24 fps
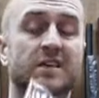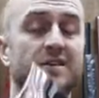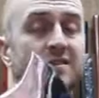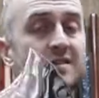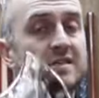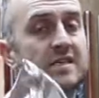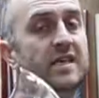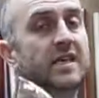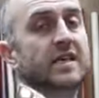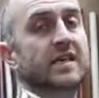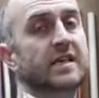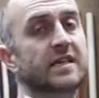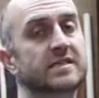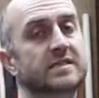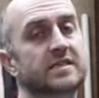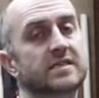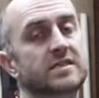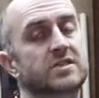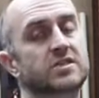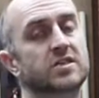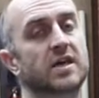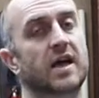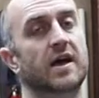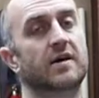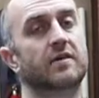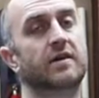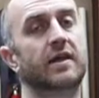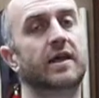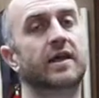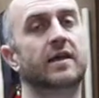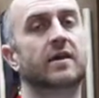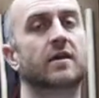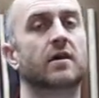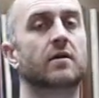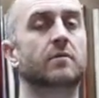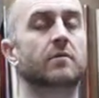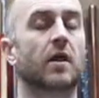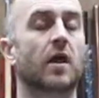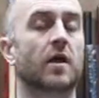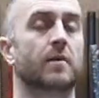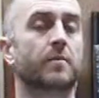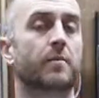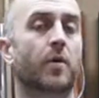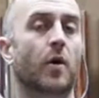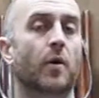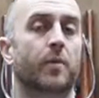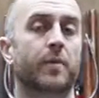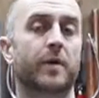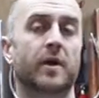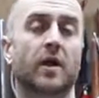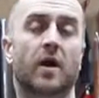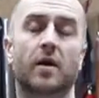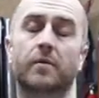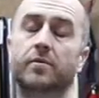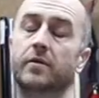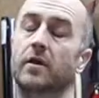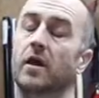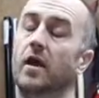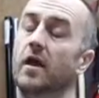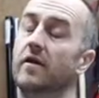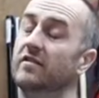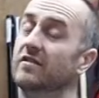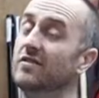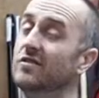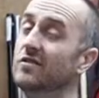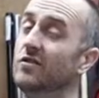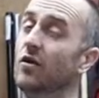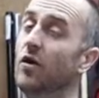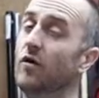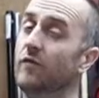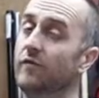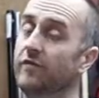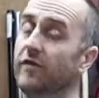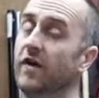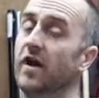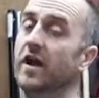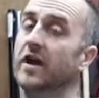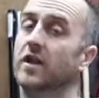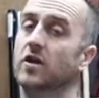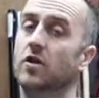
you see these in Shaolin like popping up, not very